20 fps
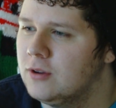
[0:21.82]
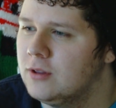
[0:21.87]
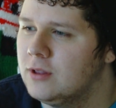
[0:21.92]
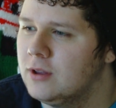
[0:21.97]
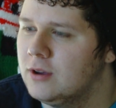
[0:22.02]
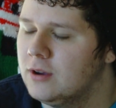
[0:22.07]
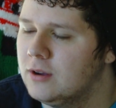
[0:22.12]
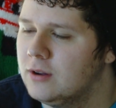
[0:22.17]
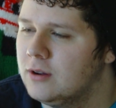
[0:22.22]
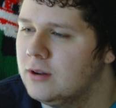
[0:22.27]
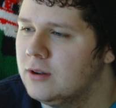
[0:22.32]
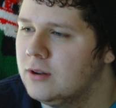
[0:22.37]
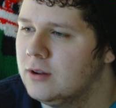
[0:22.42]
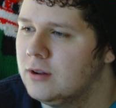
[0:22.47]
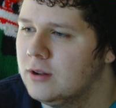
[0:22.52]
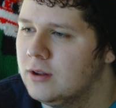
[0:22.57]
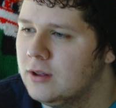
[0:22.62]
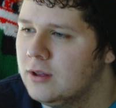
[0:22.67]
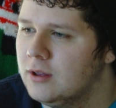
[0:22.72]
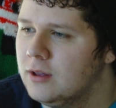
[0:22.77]
in there, and
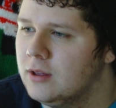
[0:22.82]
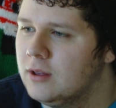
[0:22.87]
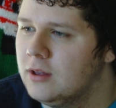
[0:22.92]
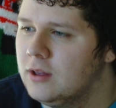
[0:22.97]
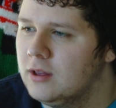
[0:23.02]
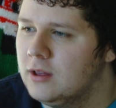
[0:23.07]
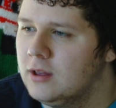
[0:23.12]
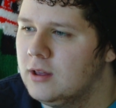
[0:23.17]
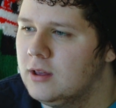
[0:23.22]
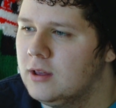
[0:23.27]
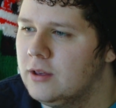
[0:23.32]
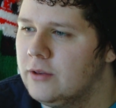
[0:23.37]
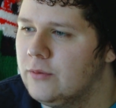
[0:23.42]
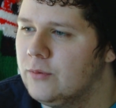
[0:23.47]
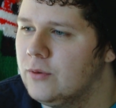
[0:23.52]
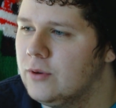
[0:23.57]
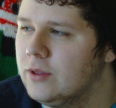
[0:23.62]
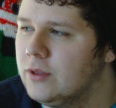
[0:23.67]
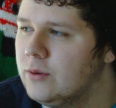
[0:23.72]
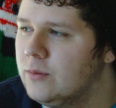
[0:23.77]
it
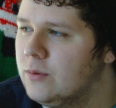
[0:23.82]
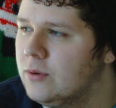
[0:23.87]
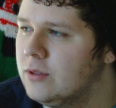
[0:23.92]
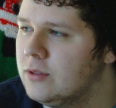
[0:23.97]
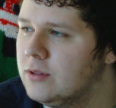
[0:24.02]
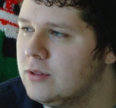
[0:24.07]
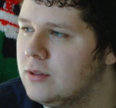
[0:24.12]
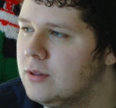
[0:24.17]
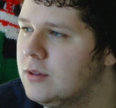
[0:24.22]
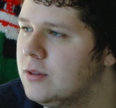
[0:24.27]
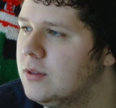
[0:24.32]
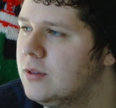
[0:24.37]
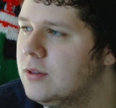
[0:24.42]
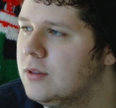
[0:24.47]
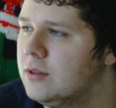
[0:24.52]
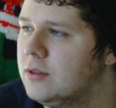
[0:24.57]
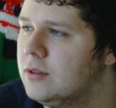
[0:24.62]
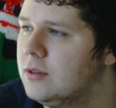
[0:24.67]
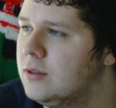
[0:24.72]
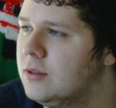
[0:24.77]
really wasn't.
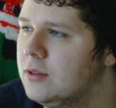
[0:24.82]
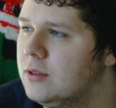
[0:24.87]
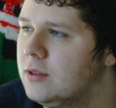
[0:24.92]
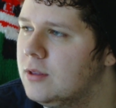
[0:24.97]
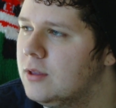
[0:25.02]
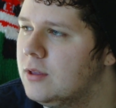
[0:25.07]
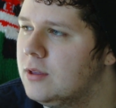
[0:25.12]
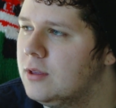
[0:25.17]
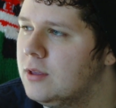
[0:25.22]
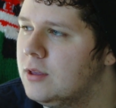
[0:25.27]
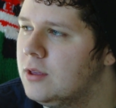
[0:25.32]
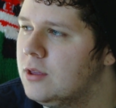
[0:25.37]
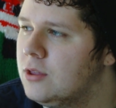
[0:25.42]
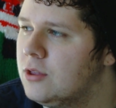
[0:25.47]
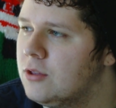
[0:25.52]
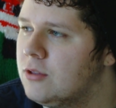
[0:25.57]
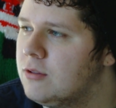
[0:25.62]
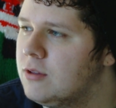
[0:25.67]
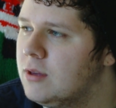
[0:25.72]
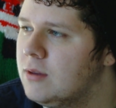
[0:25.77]
He
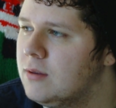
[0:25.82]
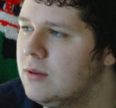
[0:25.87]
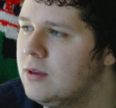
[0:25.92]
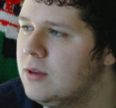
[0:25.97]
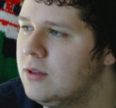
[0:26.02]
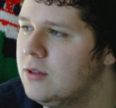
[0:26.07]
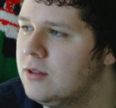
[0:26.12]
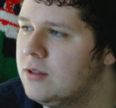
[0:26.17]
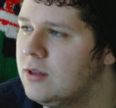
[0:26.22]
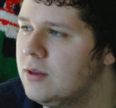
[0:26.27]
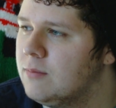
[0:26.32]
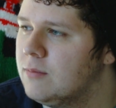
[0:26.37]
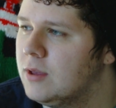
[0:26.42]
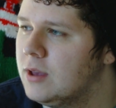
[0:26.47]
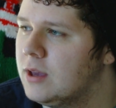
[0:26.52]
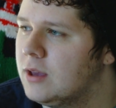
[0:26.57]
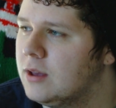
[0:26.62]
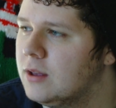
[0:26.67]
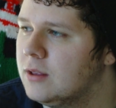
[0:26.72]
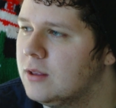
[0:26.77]
just seemed, he seemed
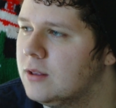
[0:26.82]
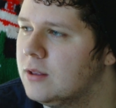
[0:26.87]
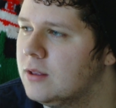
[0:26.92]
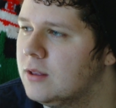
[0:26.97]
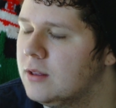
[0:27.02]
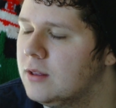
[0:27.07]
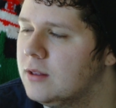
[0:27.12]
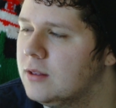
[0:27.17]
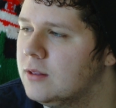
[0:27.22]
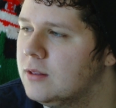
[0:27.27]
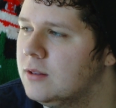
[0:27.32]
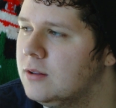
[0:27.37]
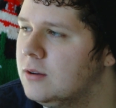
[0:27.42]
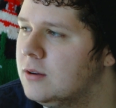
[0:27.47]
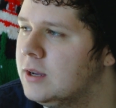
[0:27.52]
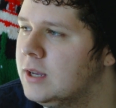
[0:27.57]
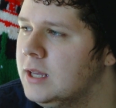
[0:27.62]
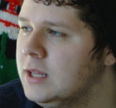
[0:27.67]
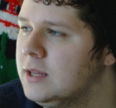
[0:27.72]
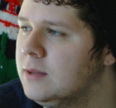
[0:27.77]
like a little
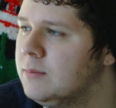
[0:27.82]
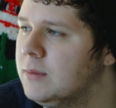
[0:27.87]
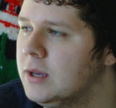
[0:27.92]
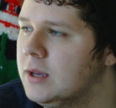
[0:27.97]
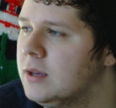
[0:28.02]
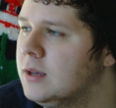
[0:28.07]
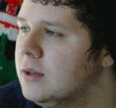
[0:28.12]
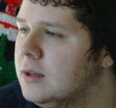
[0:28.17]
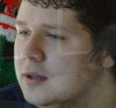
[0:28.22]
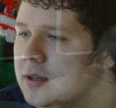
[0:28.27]
kid to me.